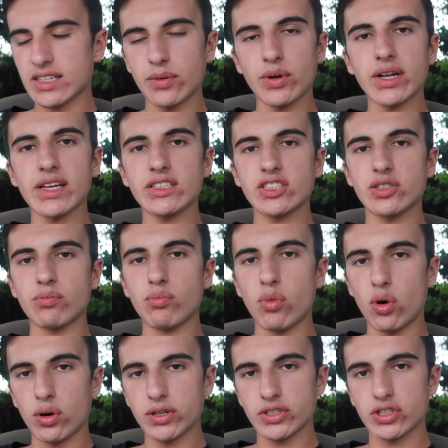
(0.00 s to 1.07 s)
I want to get some
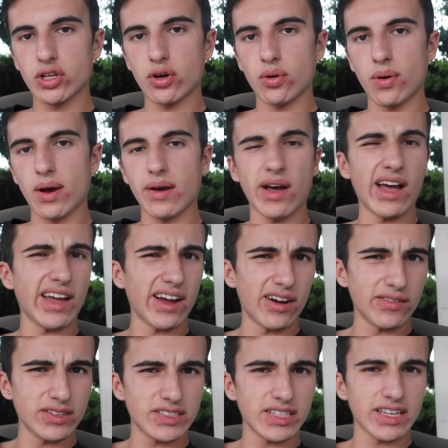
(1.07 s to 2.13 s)
more, so I
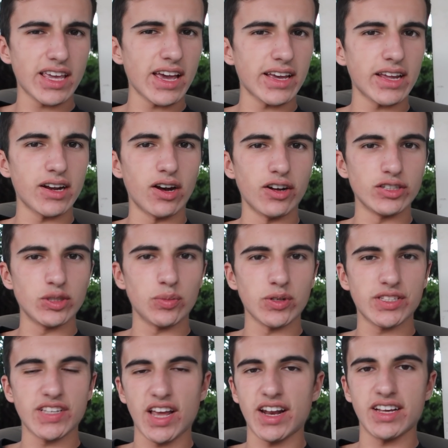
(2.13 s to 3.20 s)
obviously can't get
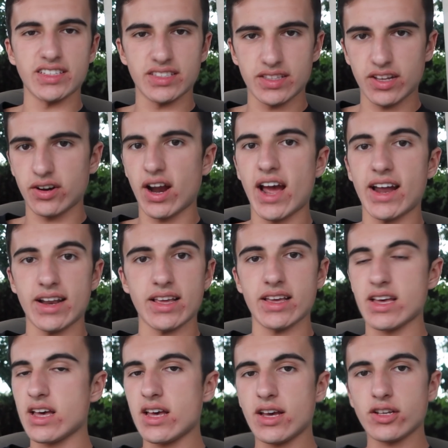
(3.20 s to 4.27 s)
100% as they're
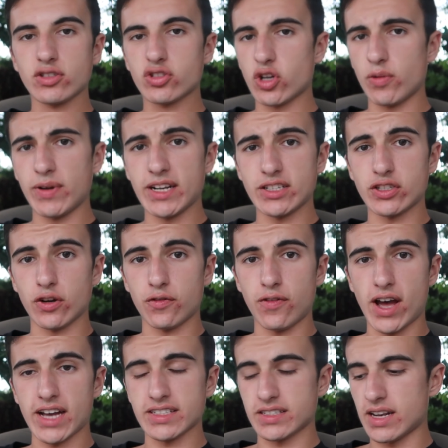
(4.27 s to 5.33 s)
adding so many so
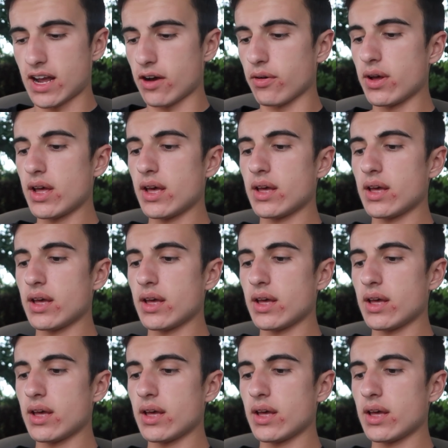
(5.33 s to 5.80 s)
fast now.